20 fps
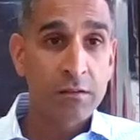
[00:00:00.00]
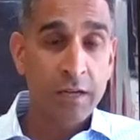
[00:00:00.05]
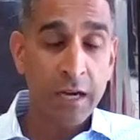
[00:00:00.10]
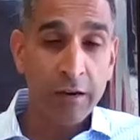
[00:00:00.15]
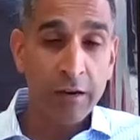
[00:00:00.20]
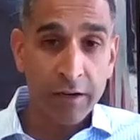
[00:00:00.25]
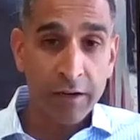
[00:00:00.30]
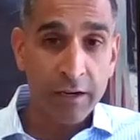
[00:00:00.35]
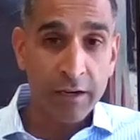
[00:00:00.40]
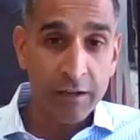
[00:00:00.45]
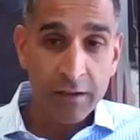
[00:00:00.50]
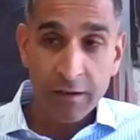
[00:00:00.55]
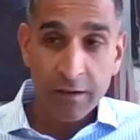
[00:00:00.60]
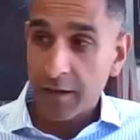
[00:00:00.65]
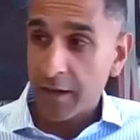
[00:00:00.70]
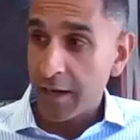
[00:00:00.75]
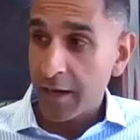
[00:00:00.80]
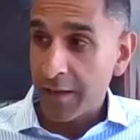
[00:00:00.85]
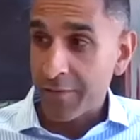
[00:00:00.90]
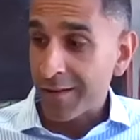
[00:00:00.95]
Kerry,
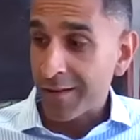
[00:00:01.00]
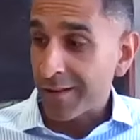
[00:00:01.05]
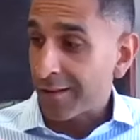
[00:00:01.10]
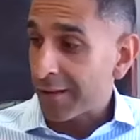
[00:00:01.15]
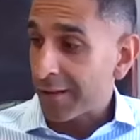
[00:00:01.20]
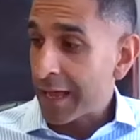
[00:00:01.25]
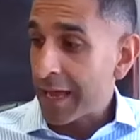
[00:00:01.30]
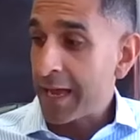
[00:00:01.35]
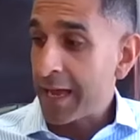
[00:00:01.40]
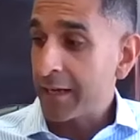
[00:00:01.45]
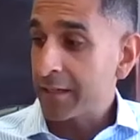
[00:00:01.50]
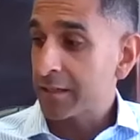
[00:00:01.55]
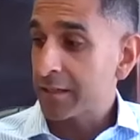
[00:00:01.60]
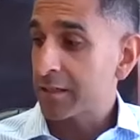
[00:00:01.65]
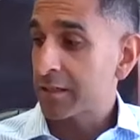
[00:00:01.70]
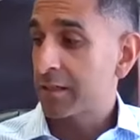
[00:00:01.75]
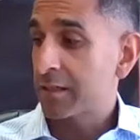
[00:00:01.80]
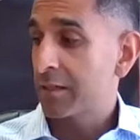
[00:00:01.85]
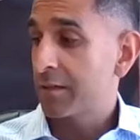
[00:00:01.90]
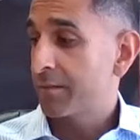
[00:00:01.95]
in the
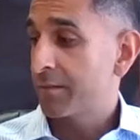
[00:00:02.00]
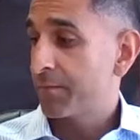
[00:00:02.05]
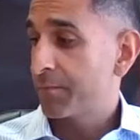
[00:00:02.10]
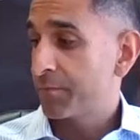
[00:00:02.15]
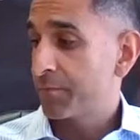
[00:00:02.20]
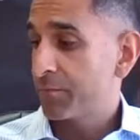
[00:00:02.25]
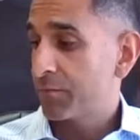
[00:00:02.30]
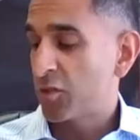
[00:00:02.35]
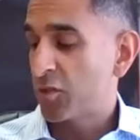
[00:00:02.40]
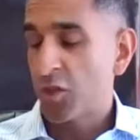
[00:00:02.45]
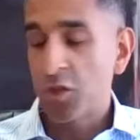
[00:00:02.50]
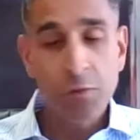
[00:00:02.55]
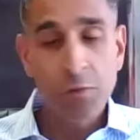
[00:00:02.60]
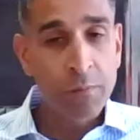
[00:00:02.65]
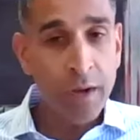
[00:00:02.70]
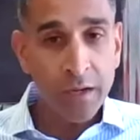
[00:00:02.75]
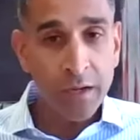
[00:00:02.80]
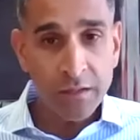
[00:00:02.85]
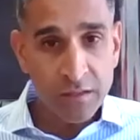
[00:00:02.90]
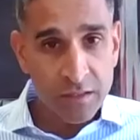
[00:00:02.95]
last 2
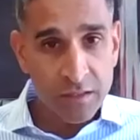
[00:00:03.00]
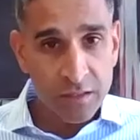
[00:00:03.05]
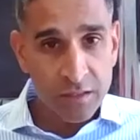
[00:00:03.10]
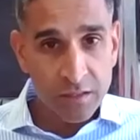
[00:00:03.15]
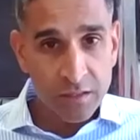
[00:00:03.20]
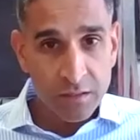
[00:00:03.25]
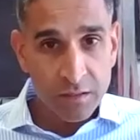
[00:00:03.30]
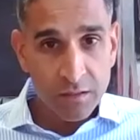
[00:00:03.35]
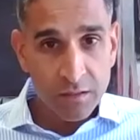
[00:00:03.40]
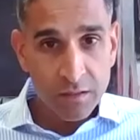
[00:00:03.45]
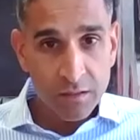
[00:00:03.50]
months,